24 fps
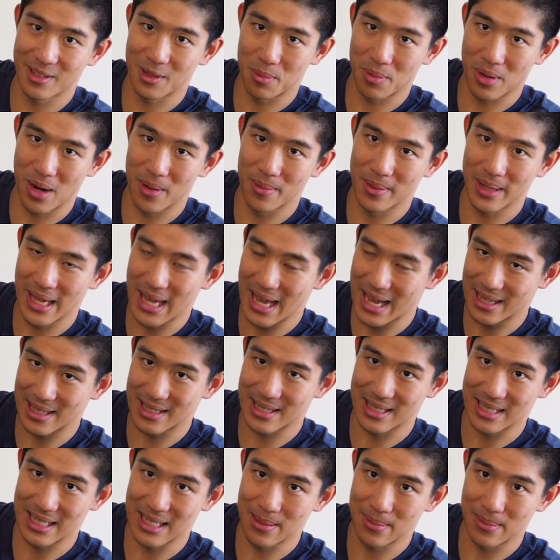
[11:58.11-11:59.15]
You probably can't
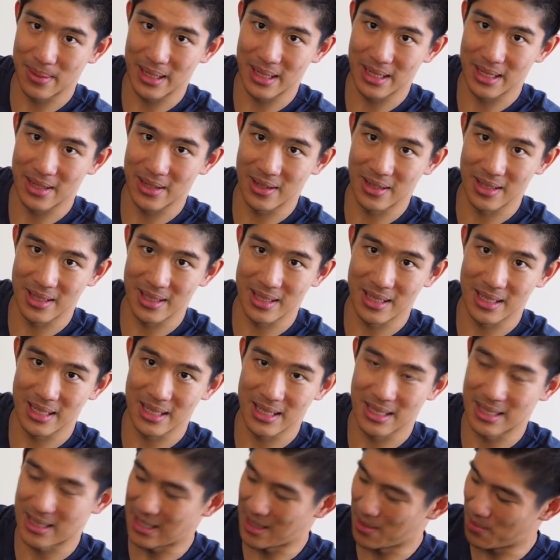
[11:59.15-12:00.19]
see, but you can
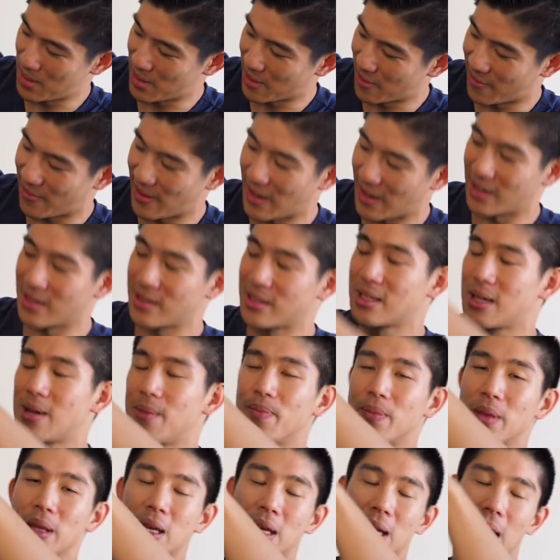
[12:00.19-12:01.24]
see a bit of felt.
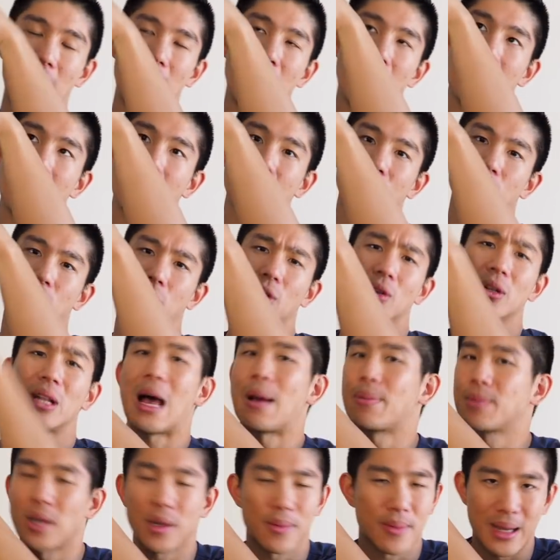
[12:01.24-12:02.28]
So your
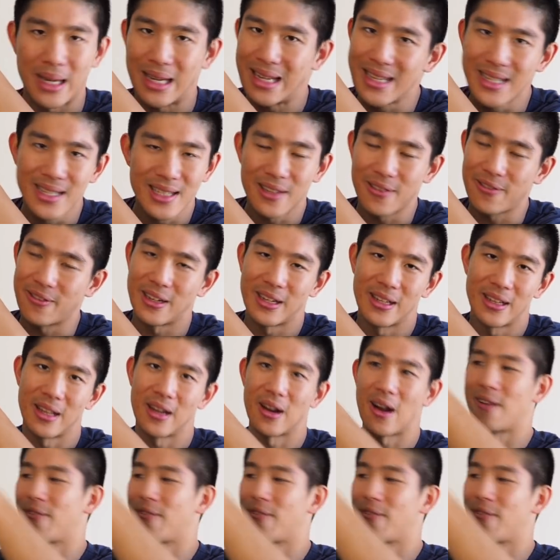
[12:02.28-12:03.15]
laptop can easily fit in there.